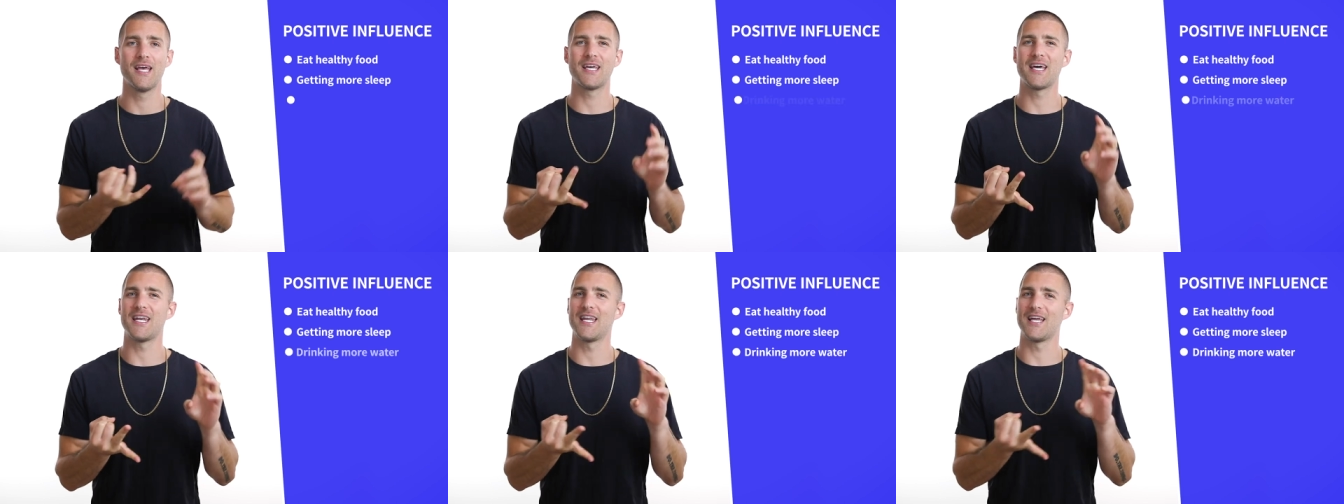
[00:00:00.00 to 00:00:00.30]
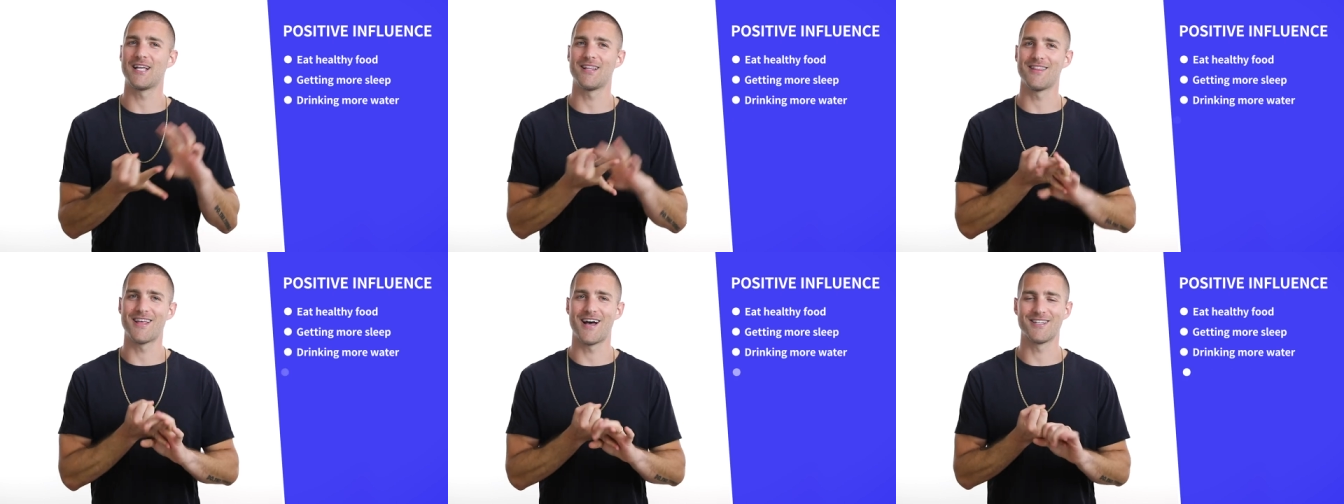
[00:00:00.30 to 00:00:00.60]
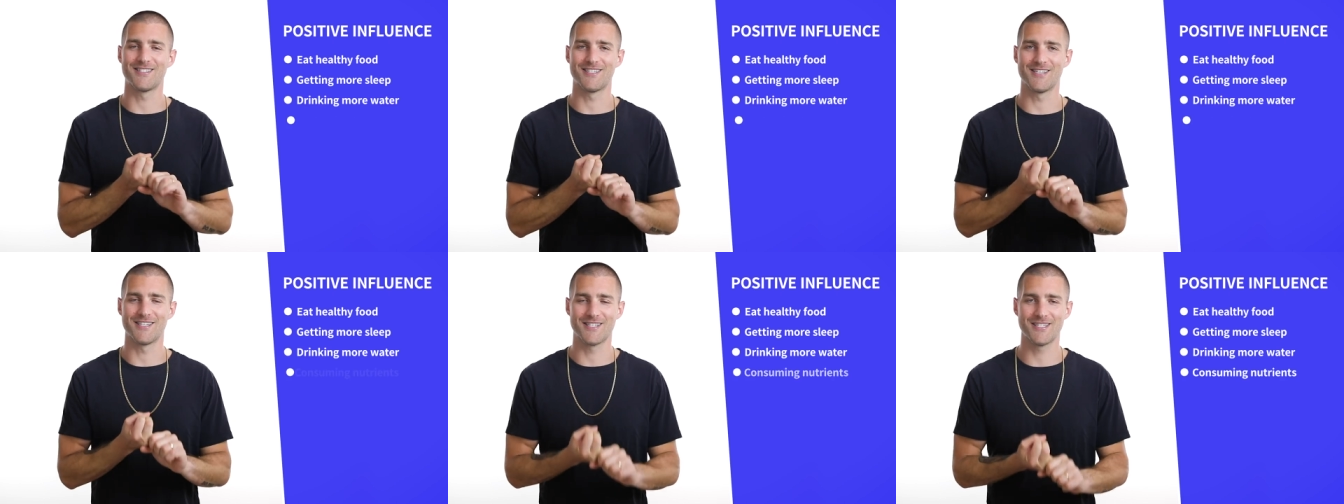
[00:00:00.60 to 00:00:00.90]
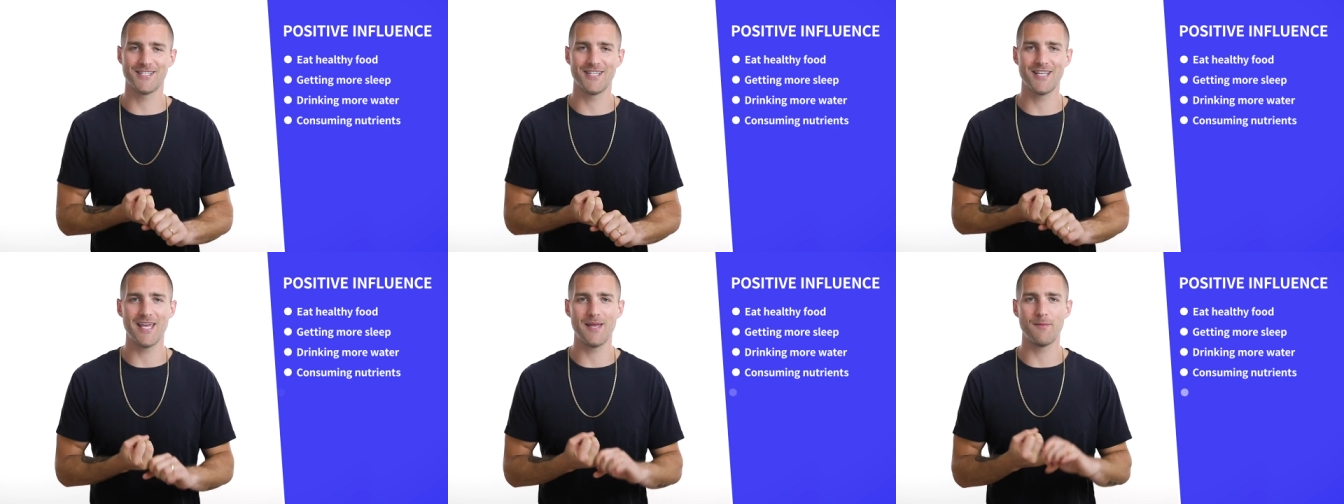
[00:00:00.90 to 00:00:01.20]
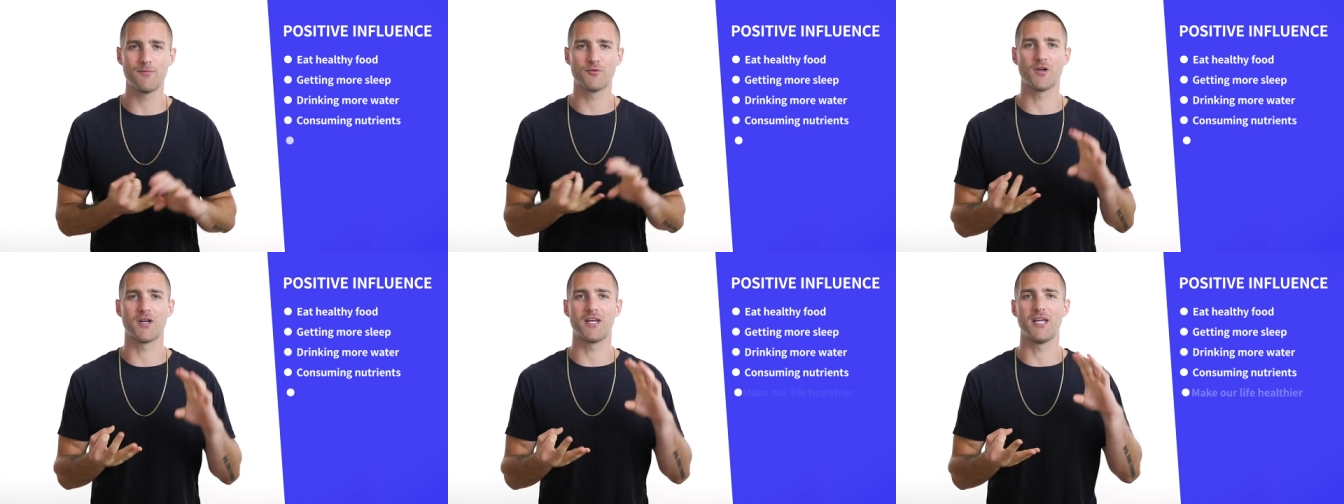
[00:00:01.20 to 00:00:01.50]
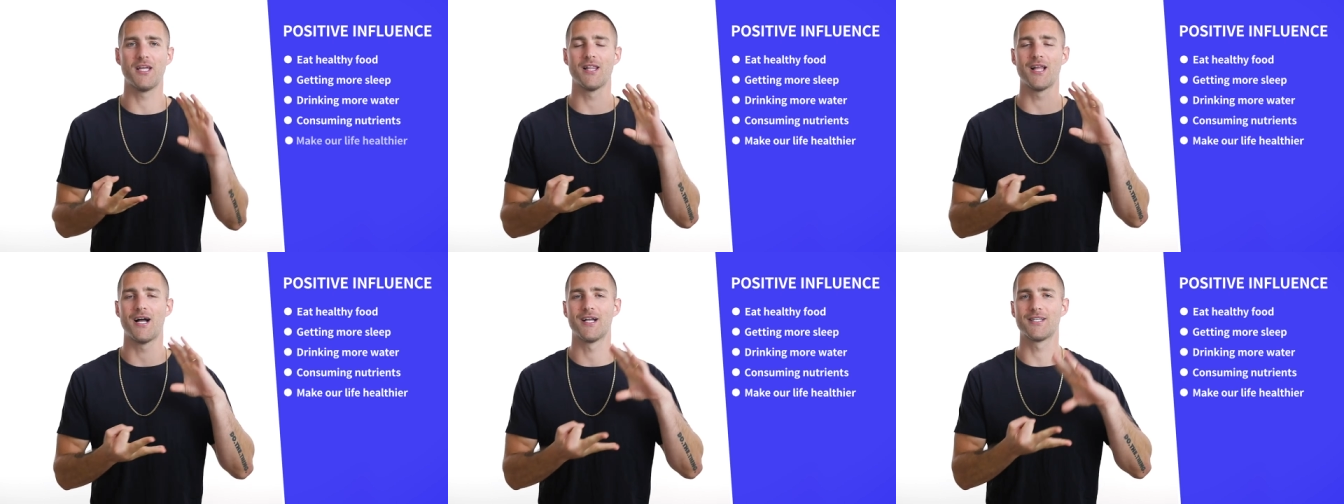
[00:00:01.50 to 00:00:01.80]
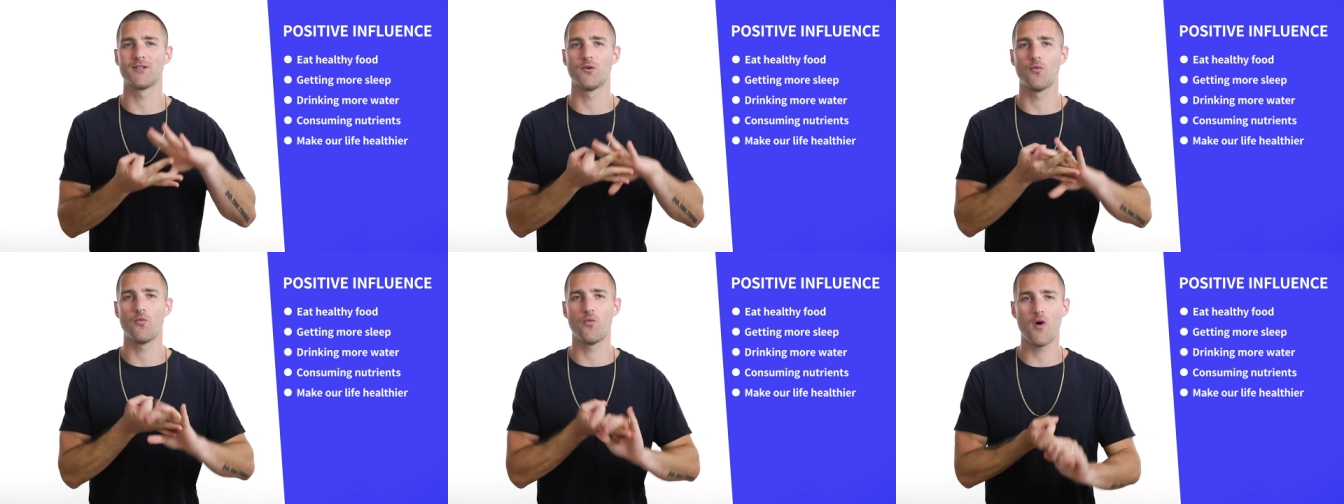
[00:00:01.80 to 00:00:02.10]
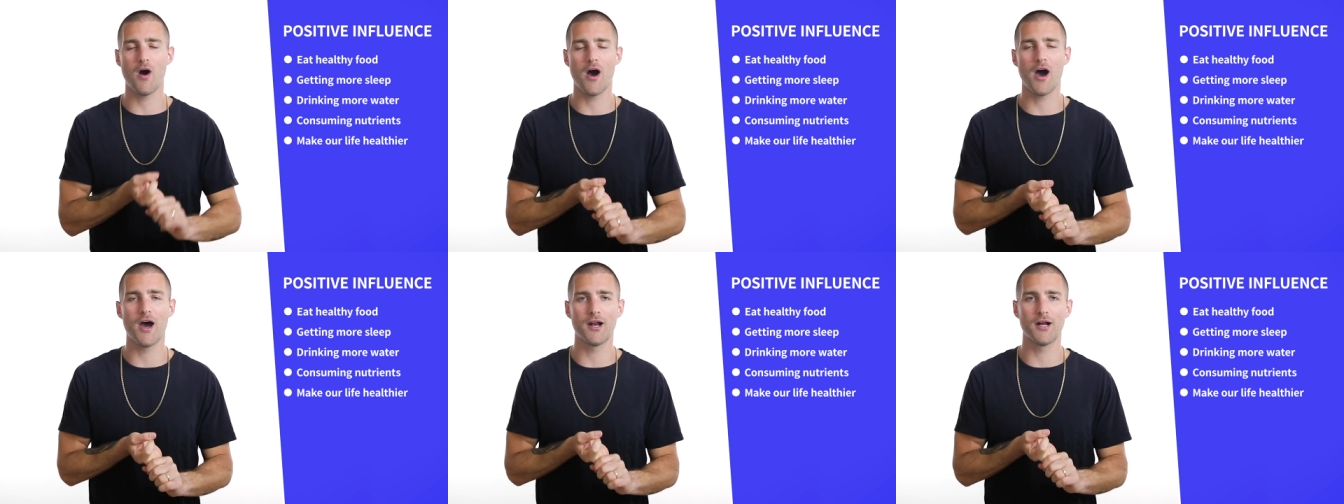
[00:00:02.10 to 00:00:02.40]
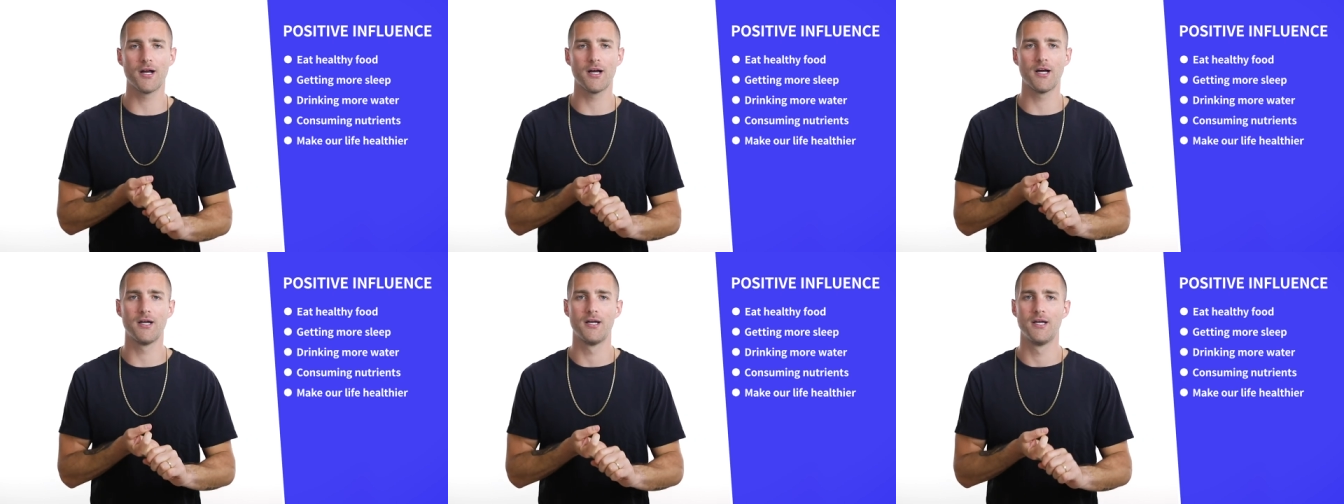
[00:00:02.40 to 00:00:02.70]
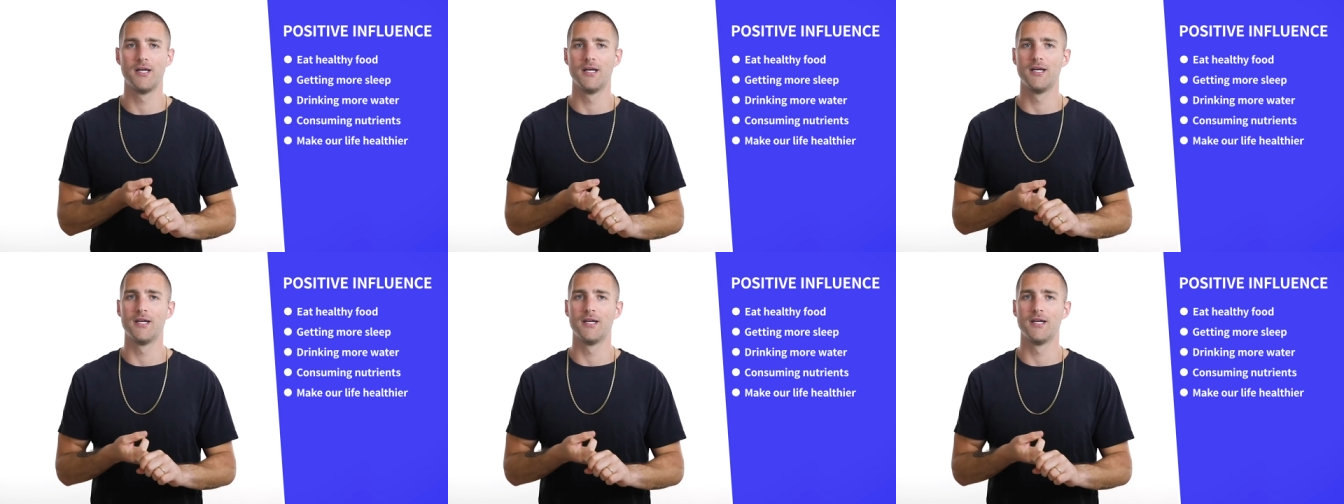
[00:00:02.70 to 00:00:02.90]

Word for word: getting lots of sleep, drinking lots of water,